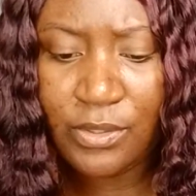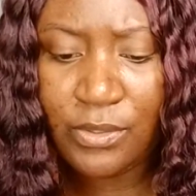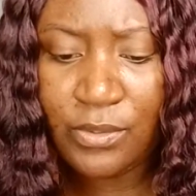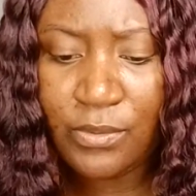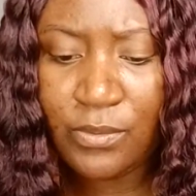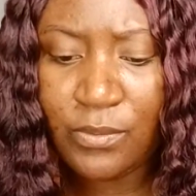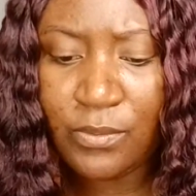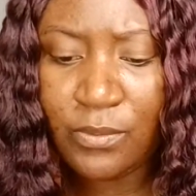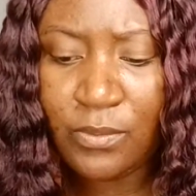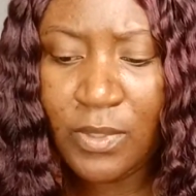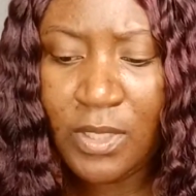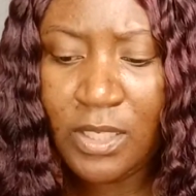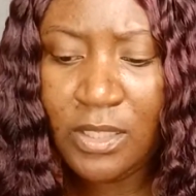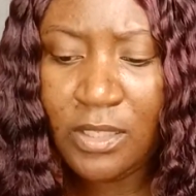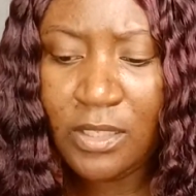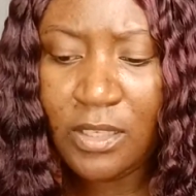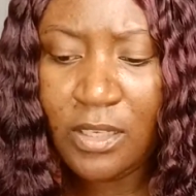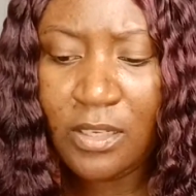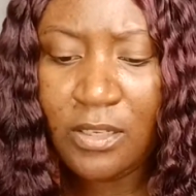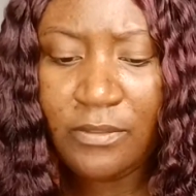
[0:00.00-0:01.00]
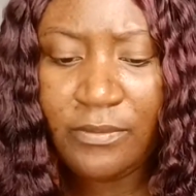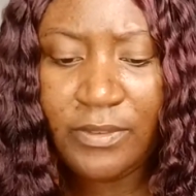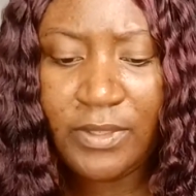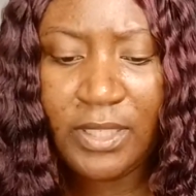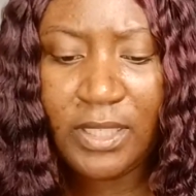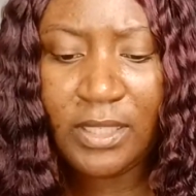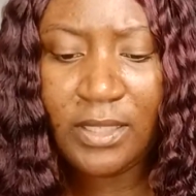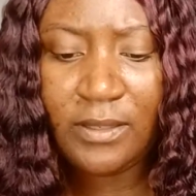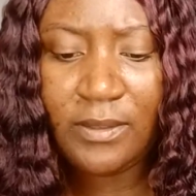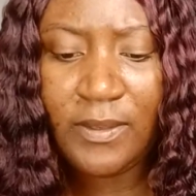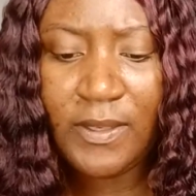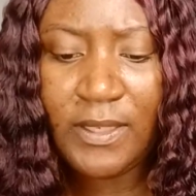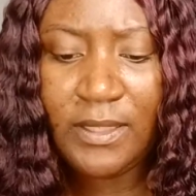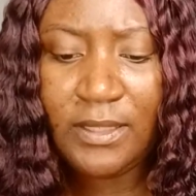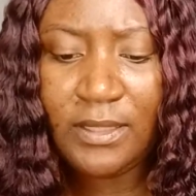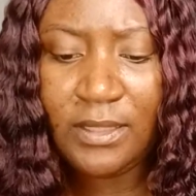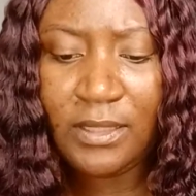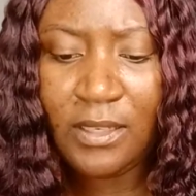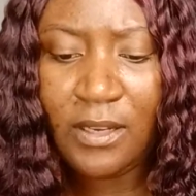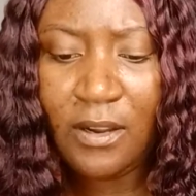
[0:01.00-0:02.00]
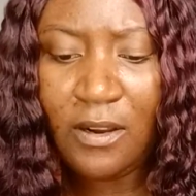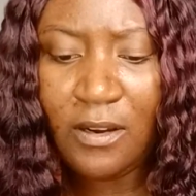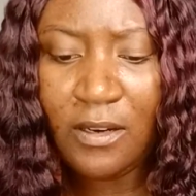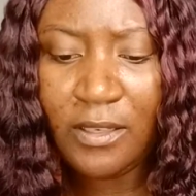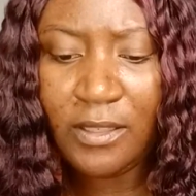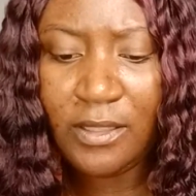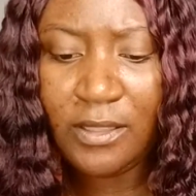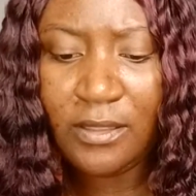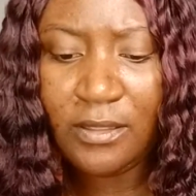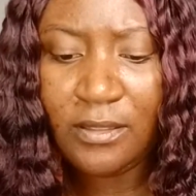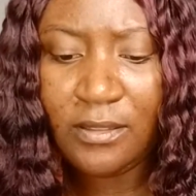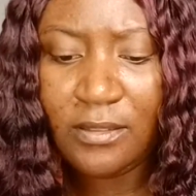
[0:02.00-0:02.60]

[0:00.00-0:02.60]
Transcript: to one of their credit cards